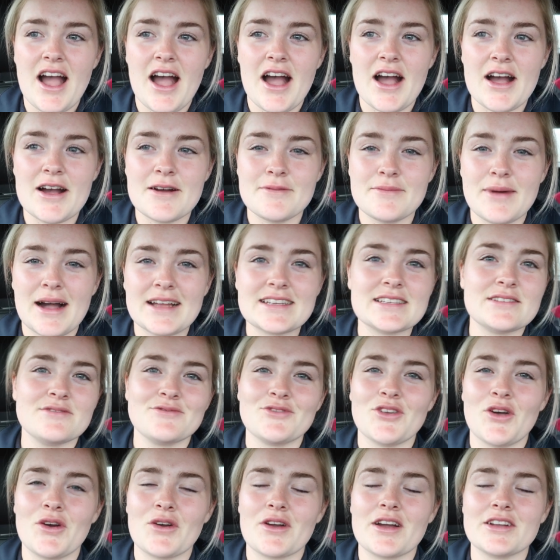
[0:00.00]
I
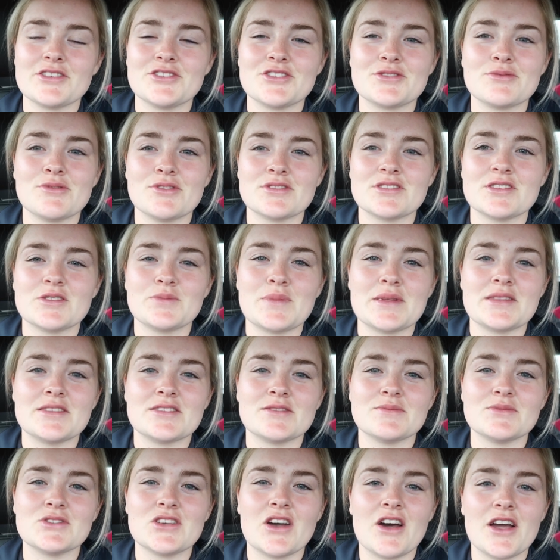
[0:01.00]
didn't vlog. I just wanted to spend
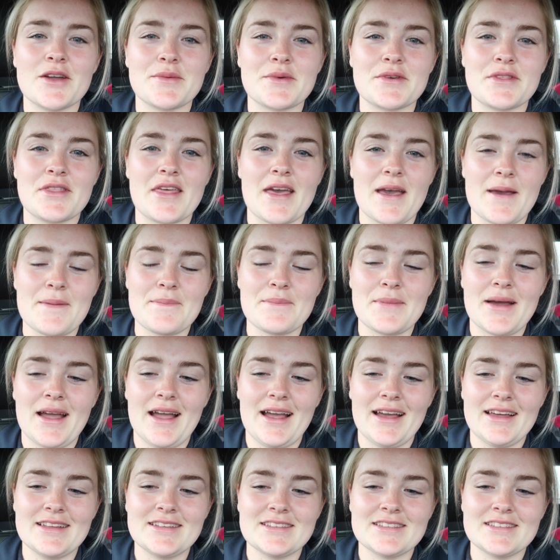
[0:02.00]
some time with them,
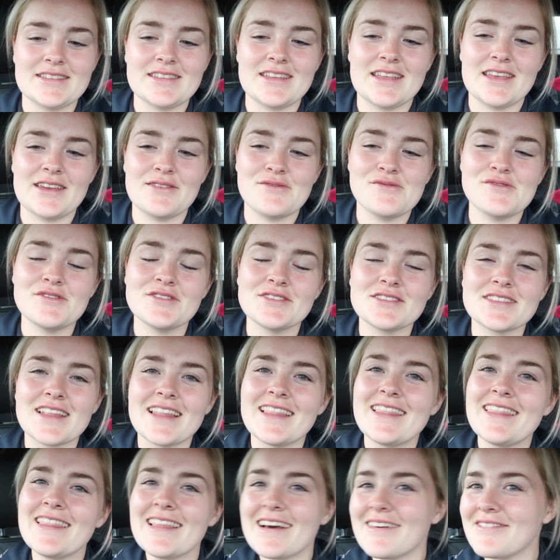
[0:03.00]
and it was
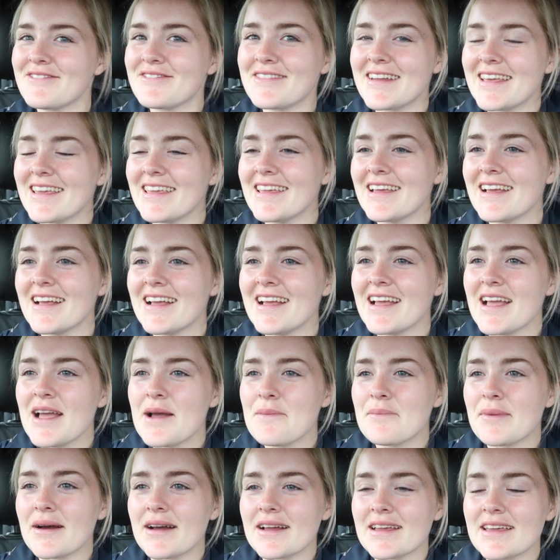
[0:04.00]
lovely.
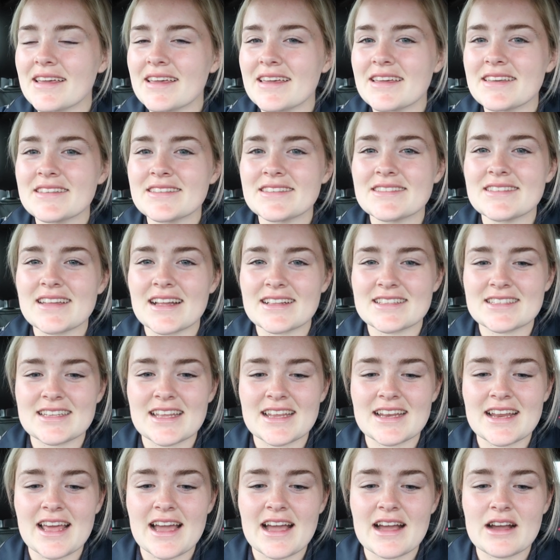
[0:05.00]
But it is
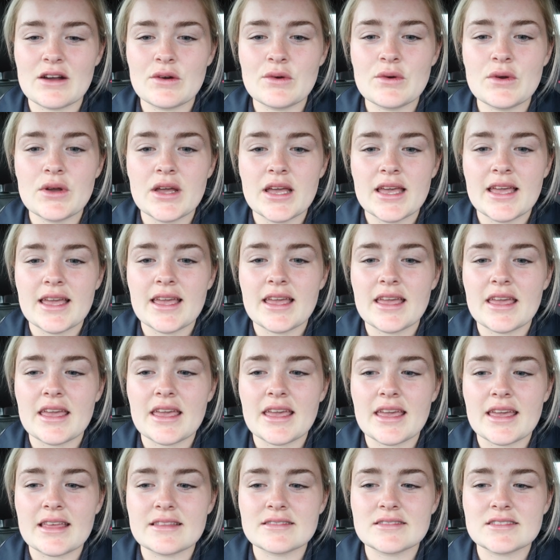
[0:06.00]
Saturday now.
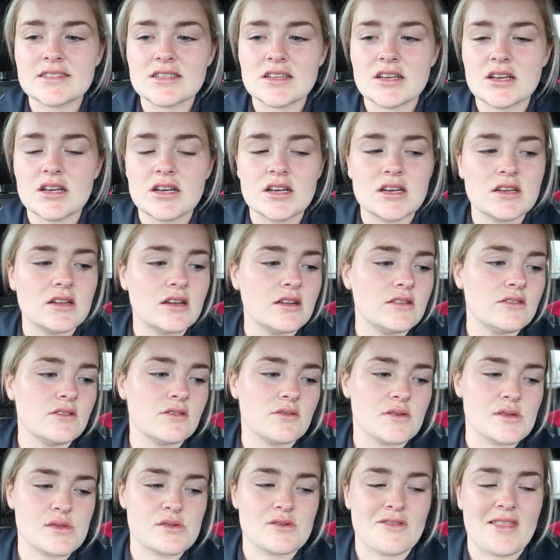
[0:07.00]
It's
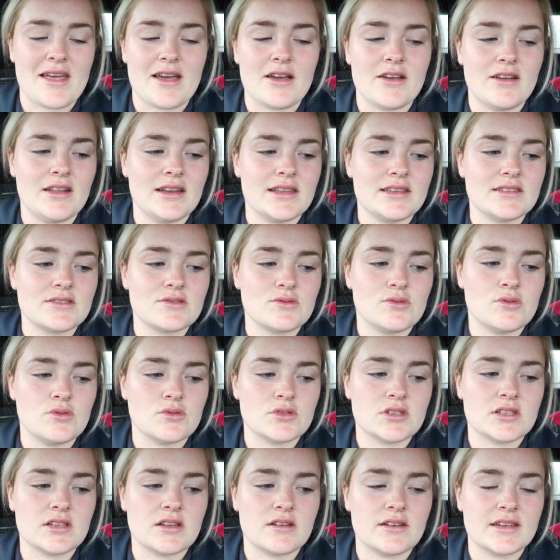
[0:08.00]
not that early. It's
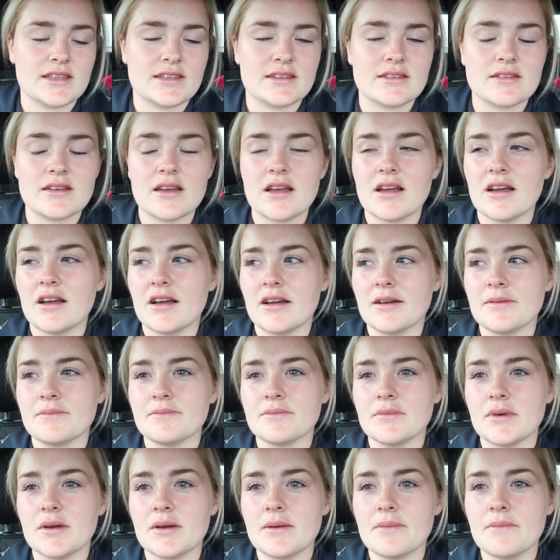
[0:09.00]

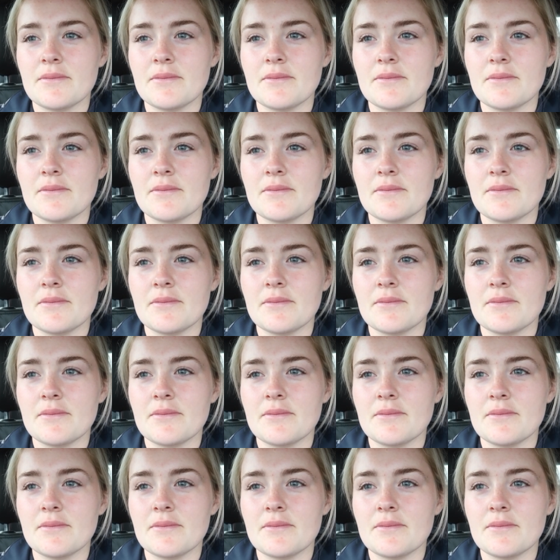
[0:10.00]
9:15.